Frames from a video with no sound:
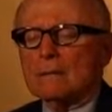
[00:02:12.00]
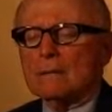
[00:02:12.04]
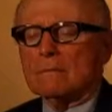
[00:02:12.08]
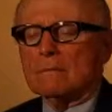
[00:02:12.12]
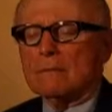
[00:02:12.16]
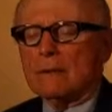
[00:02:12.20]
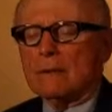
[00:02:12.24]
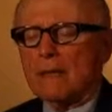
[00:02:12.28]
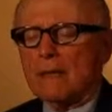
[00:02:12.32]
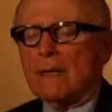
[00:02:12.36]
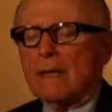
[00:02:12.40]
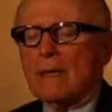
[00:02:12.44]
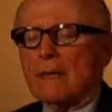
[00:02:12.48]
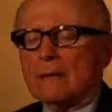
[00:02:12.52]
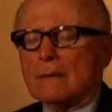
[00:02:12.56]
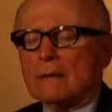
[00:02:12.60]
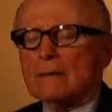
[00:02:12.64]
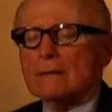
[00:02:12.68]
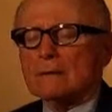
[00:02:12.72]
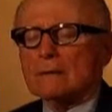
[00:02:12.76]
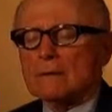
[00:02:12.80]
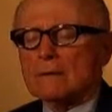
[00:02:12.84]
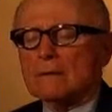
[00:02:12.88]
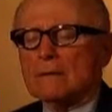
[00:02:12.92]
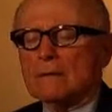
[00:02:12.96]
really
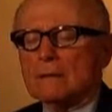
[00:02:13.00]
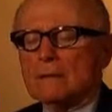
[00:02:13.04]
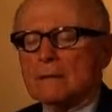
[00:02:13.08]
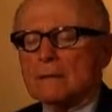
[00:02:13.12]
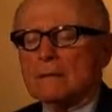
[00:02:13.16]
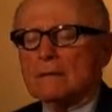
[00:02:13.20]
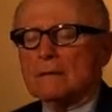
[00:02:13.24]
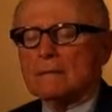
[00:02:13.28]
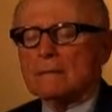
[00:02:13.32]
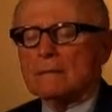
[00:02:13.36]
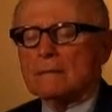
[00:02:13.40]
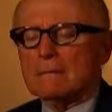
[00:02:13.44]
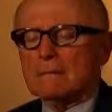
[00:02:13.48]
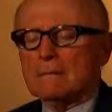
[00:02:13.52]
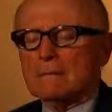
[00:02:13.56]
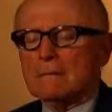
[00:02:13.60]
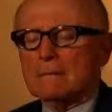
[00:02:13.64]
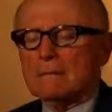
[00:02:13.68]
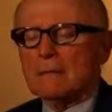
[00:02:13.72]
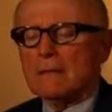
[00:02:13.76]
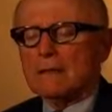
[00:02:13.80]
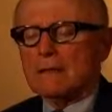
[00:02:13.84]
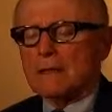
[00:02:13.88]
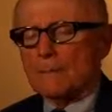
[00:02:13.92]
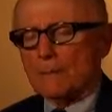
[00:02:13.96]
understood
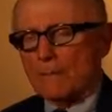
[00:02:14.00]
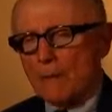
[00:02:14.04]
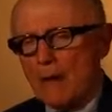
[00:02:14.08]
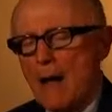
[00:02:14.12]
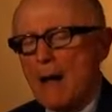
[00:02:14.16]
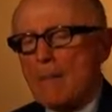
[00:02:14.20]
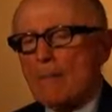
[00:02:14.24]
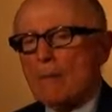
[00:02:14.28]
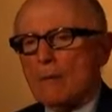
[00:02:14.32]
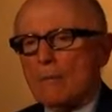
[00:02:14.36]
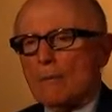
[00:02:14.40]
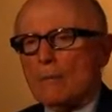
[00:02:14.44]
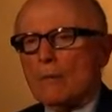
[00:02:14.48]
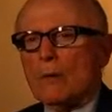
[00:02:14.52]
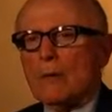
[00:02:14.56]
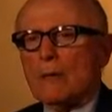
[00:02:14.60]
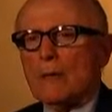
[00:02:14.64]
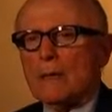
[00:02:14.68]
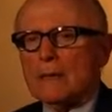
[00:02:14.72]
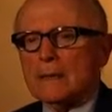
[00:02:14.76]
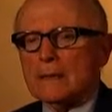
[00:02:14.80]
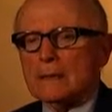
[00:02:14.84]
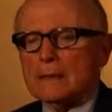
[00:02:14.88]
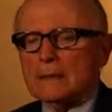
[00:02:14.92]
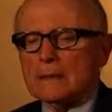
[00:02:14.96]
what the problem
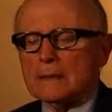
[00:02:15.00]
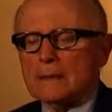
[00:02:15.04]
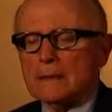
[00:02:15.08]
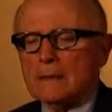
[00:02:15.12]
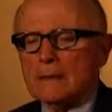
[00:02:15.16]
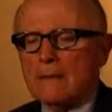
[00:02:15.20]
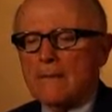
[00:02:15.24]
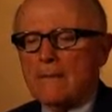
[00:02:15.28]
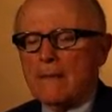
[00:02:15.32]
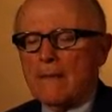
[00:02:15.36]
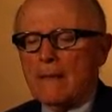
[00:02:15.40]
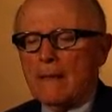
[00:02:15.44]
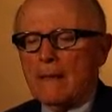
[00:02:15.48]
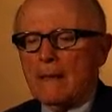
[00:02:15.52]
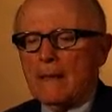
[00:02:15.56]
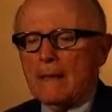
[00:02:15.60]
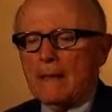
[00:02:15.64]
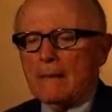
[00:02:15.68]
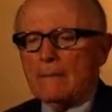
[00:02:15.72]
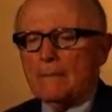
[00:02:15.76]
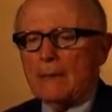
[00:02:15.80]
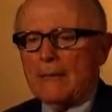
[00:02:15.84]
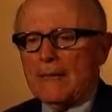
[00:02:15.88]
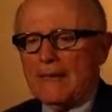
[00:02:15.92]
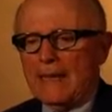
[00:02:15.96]
was
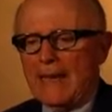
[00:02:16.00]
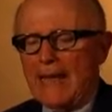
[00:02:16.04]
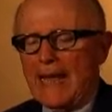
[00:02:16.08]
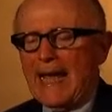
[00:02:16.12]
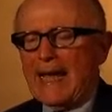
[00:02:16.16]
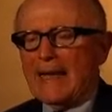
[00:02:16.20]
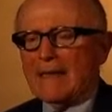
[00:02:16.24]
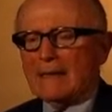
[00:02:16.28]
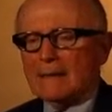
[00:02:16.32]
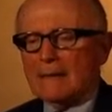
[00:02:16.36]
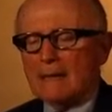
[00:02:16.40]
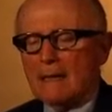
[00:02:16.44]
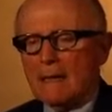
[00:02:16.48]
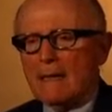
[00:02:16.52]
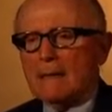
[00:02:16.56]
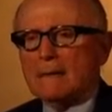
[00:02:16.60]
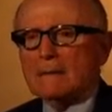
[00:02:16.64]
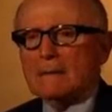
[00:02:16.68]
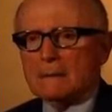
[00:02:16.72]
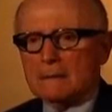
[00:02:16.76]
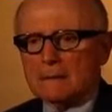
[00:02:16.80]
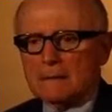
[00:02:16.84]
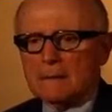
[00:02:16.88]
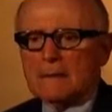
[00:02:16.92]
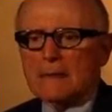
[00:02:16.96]
began to
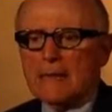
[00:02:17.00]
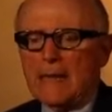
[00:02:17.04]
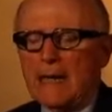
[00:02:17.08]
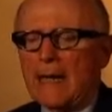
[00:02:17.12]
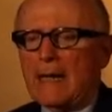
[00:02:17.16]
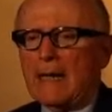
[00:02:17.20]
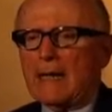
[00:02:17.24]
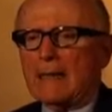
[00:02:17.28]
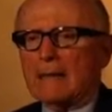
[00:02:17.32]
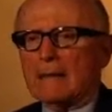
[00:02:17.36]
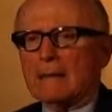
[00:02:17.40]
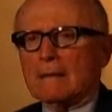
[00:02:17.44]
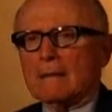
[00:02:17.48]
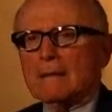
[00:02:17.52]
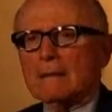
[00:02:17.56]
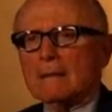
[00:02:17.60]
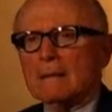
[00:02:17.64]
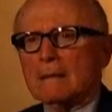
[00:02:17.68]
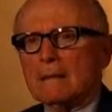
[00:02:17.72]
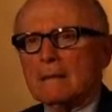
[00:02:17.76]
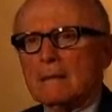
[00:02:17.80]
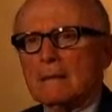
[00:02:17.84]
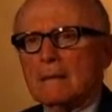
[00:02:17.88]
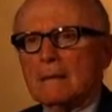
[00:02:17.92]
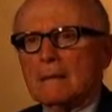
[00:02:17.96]
understand
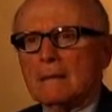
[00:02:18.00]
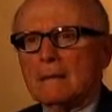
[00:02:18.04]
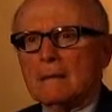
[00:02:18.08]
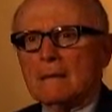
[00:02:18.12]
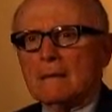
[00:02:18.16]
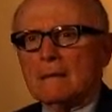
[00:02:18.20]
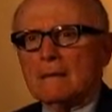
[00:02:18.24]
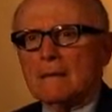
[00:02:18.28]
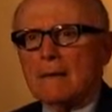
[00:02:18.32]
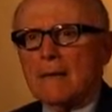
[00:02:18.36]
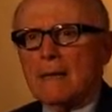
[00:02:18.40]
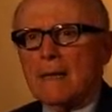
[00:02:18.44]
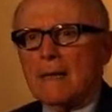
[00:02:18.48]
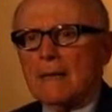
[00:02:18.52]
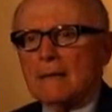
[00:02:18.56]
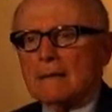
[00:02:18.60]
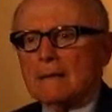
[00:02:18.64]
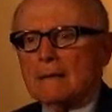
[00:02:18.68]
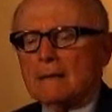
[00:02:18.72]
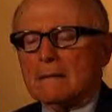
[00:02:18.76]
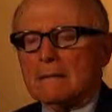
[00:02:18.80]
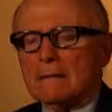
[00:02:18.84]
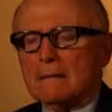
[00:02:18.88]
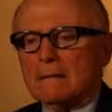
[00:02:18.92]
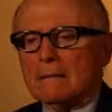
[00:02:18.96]
that
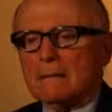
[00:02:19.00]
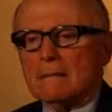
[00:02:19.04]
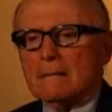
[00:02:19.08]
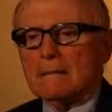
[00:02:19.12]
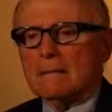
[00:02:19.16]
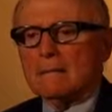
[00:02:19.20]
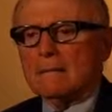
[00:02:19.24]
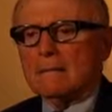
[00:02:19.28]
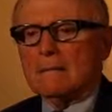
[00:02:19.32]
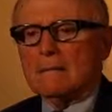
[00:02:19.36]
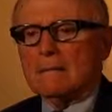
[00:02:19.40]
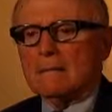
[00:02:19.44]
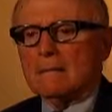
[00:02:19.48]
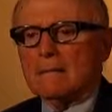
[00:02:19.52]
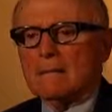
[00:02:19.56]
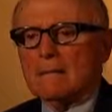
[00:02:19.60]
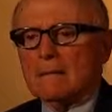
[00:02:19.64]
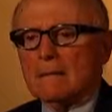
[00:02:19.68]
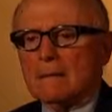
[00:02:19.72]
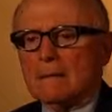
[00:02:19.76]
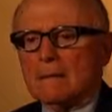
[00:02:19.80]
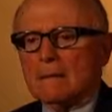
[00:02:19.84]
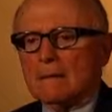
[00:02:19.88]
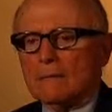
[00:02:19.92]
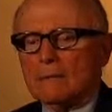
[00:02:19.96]

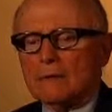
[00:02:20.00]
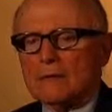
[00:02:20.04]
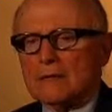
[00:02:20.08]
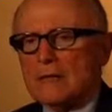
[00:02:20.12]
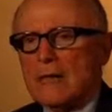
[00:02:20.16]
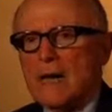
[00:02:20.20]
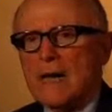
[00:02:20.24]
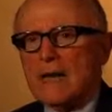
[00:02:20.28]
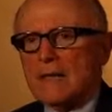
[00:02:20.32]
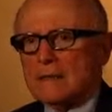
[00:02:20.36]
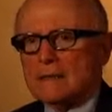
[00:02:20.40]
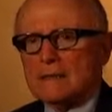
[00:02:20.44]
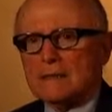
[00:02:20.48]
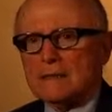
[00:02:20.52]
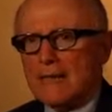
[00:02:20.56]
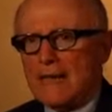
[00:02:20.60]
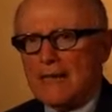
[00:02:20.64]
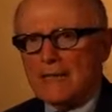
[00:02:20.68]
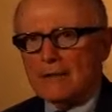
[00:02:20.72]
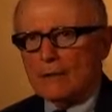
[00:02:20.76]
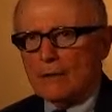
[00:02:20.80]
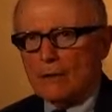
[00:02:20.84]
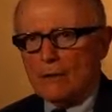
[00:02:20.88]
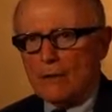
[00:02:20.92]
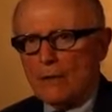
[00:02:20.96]
it was not a
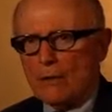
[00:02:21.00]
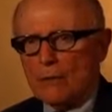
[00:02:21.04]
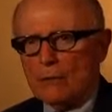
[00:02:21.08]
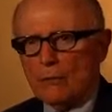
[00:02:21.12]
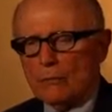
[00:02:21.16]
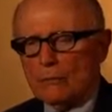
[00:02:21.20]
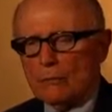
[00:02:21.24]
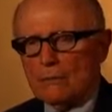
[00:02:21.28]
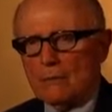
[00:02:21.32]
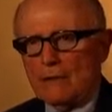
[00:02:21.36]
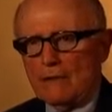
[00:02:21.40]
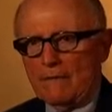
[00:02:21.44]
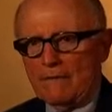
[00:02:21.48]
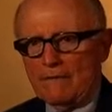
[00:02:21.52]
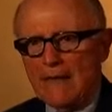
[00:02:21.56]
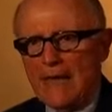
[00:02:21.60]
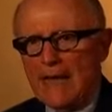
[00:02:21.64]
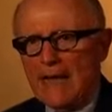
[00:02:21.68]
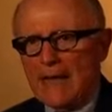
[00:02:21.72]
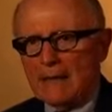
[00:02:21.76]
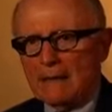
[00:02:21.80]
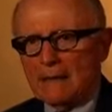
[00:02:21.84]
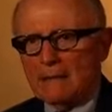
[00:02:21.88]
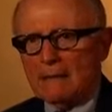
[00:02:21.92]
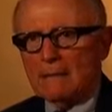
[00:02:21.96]
standalone
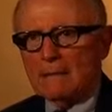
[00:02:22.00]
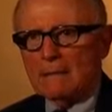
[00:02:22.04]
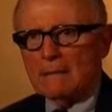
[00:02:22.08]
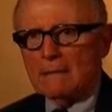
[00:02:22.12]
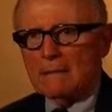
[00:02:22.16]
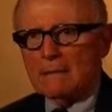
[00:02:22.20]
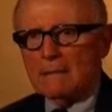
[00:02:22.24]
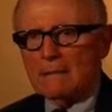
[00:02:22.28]
event.